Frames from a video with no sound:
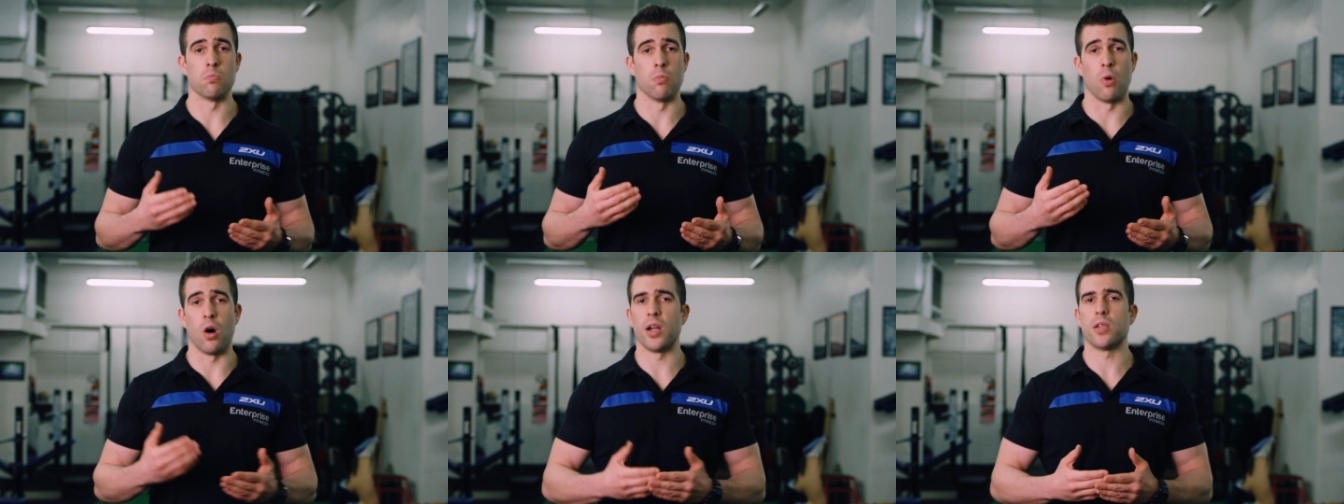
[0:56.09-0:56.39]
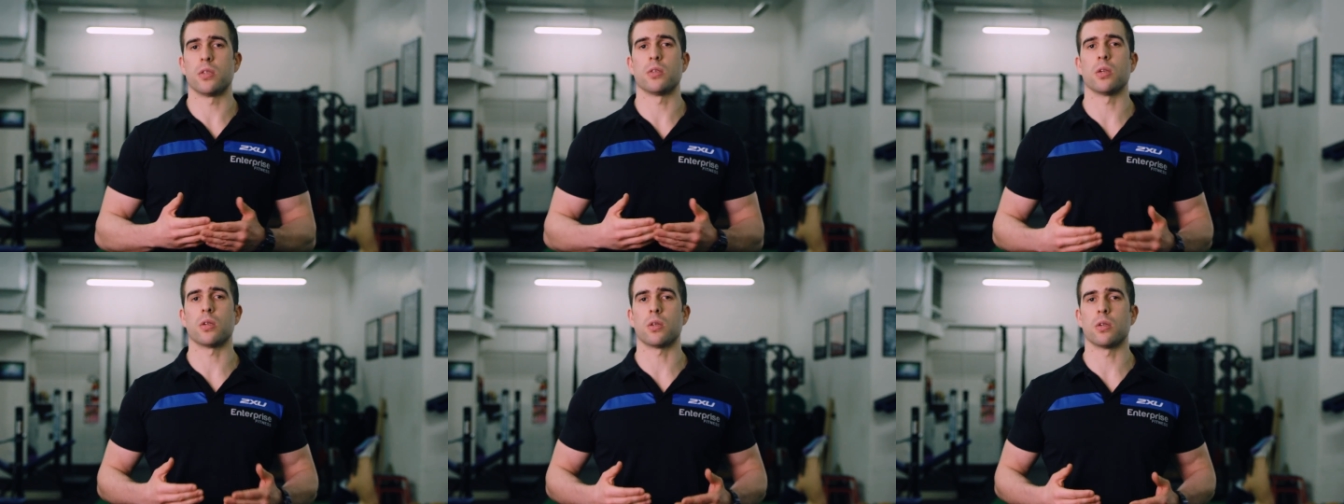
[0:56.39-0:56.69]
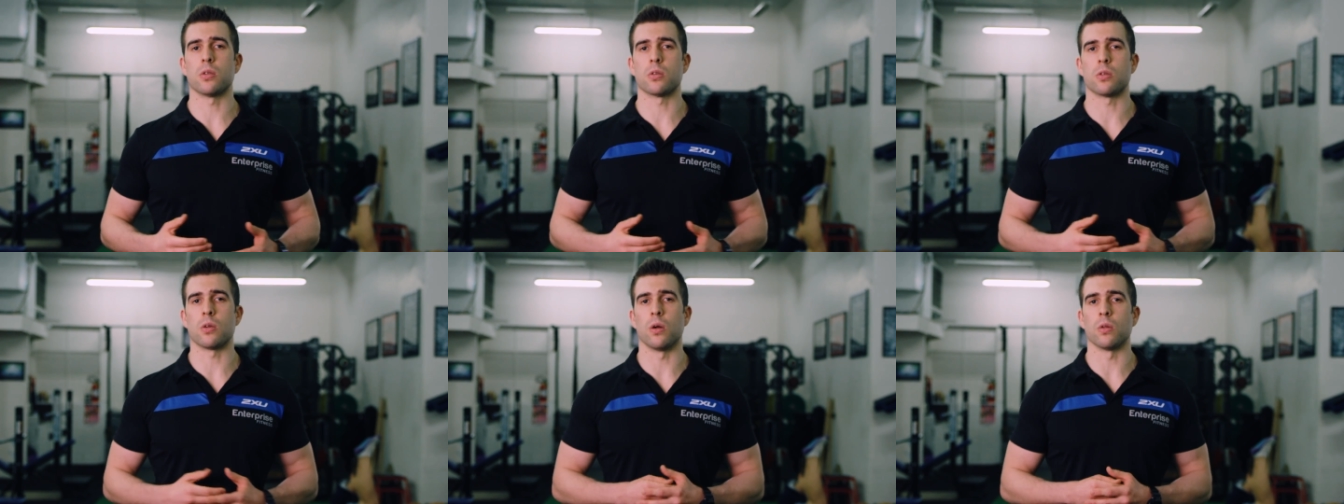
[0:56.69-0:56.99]
mindset
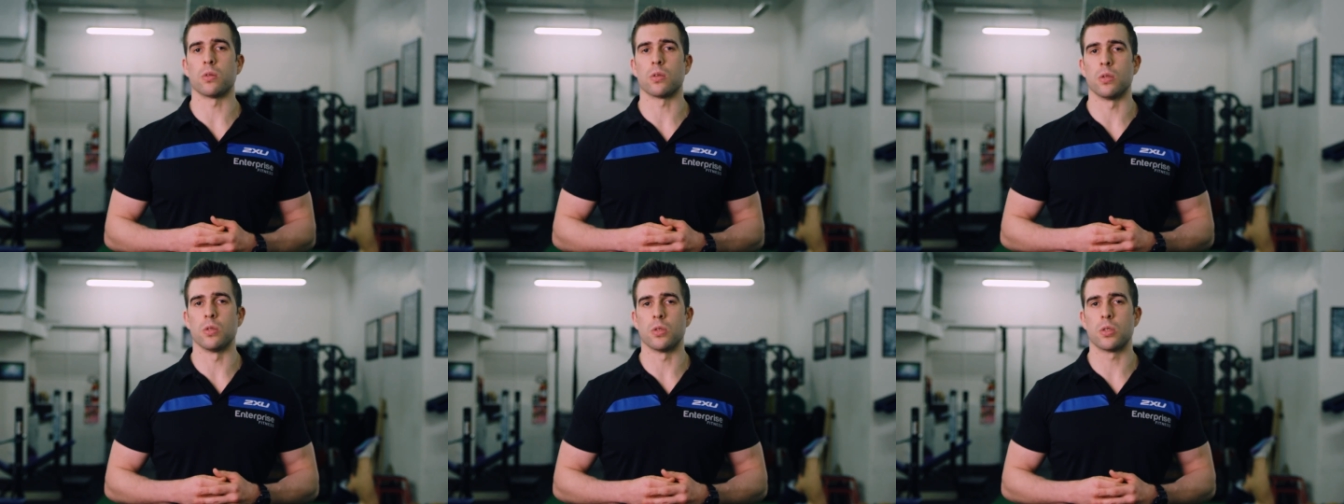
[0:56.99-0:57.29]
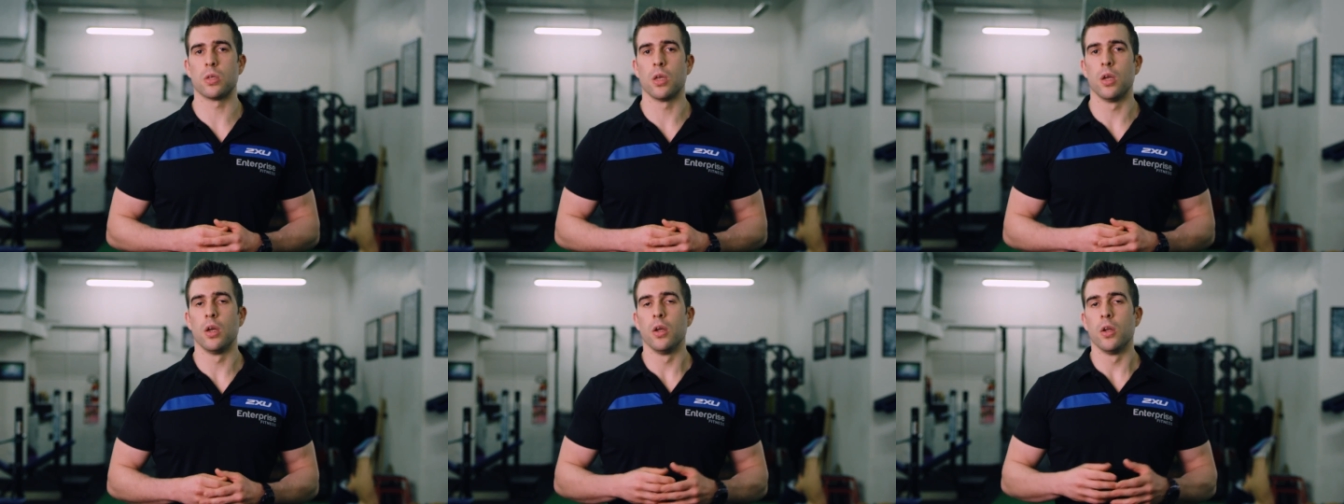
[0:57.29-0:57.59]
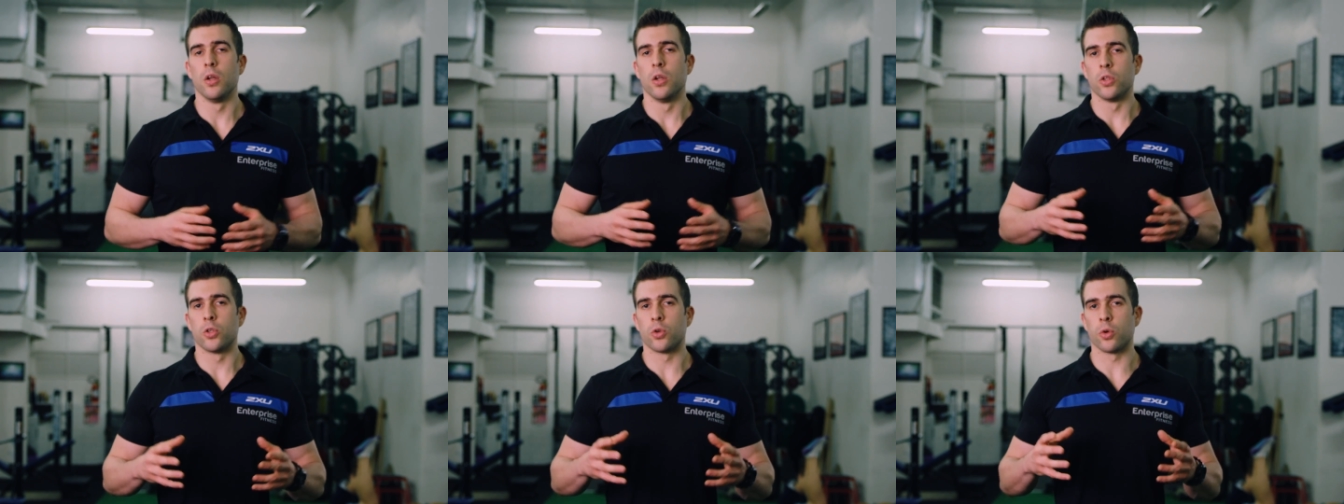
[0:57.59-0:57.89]
consultants,
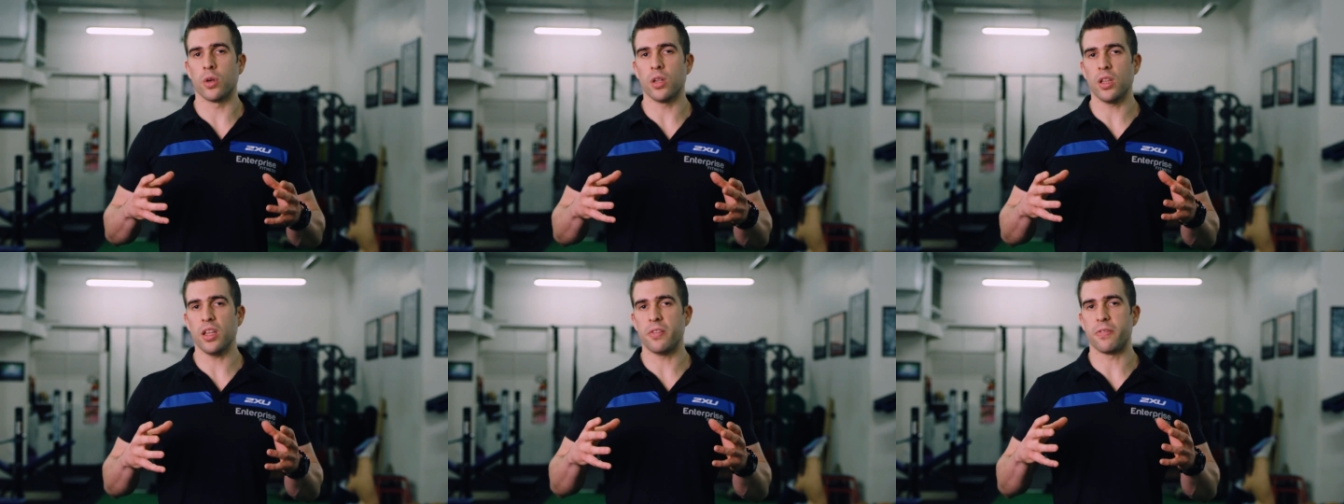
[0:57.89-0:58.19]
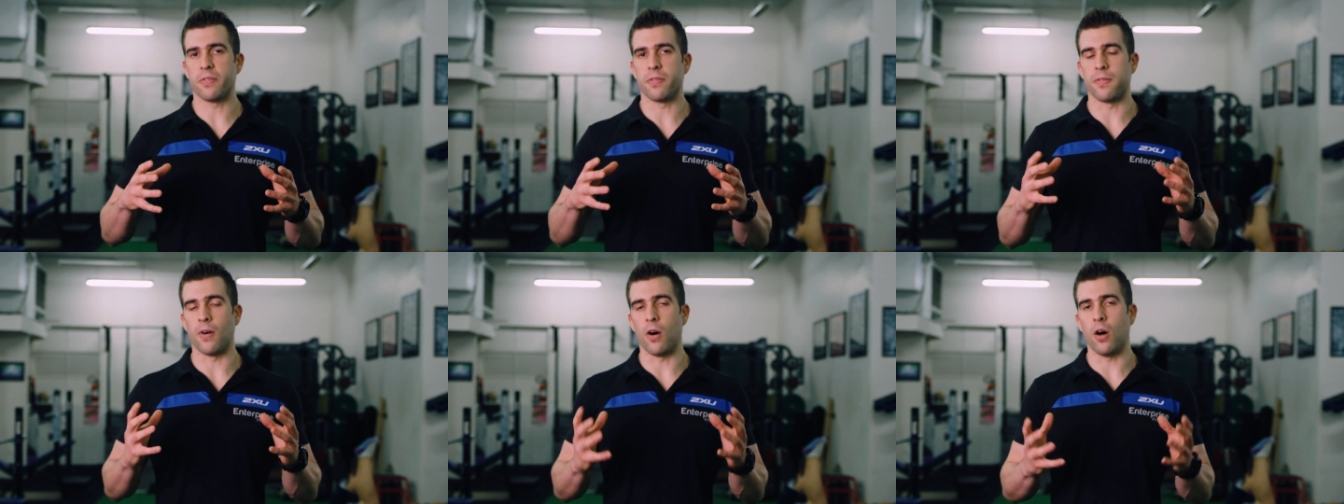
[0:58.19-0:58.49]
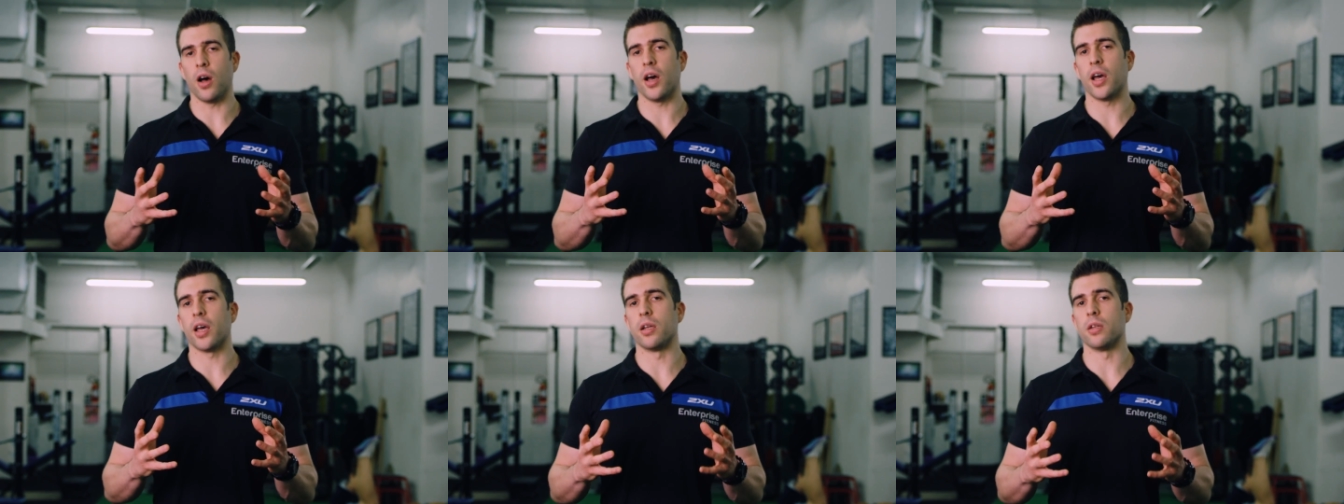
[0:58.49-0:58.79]
to really
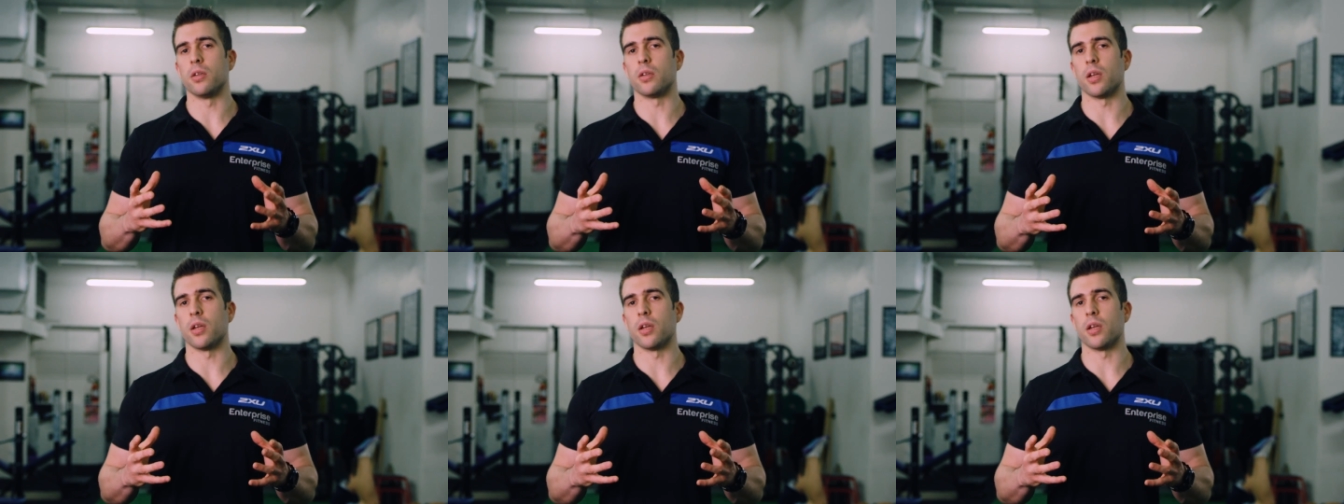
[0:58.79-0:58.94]
find